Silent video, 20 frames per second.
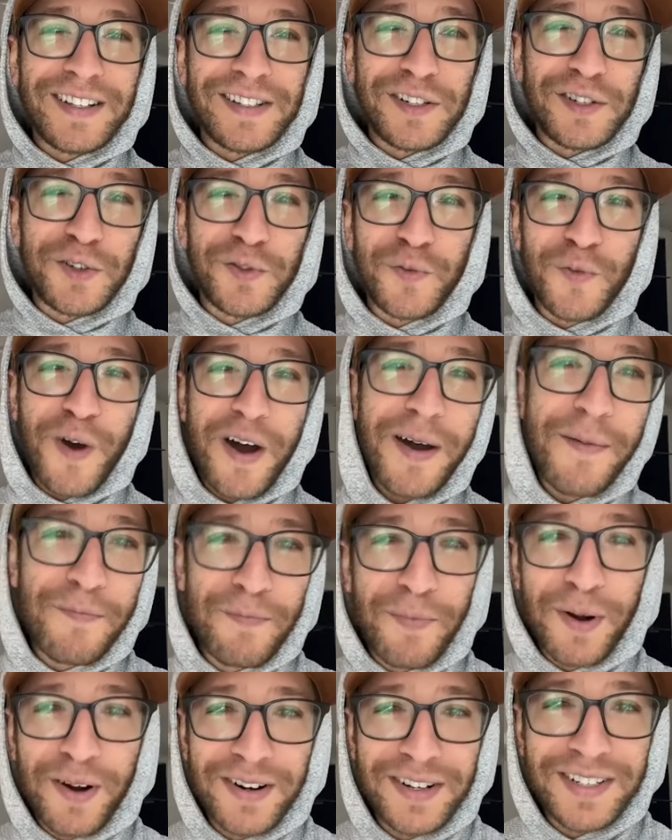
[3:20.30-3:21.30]

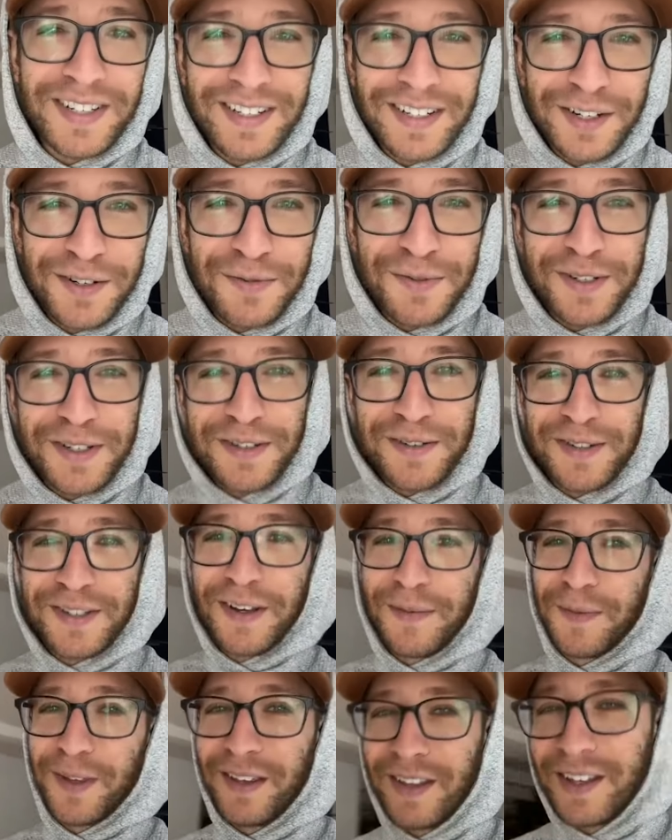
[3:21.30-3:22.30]
swamp person you would do
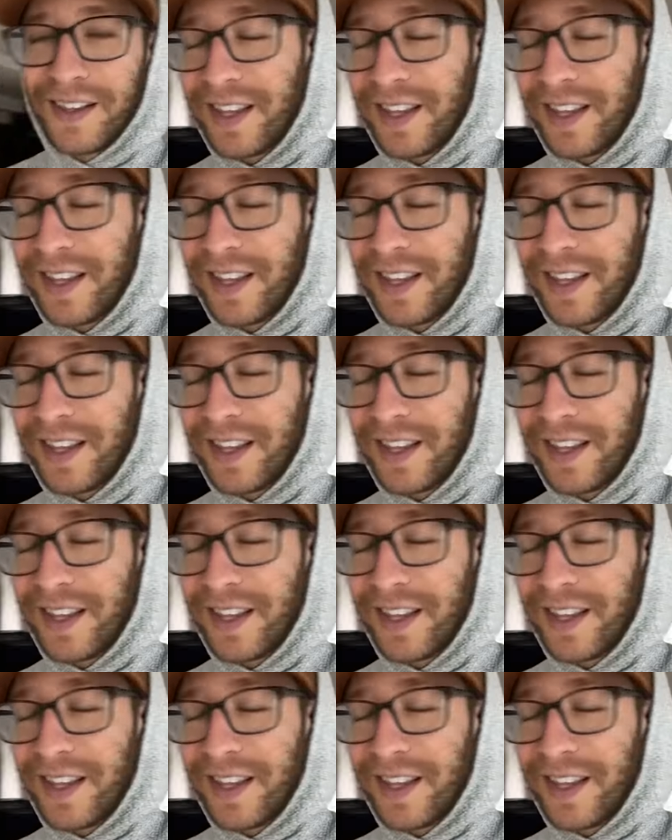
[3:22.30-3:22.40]
something like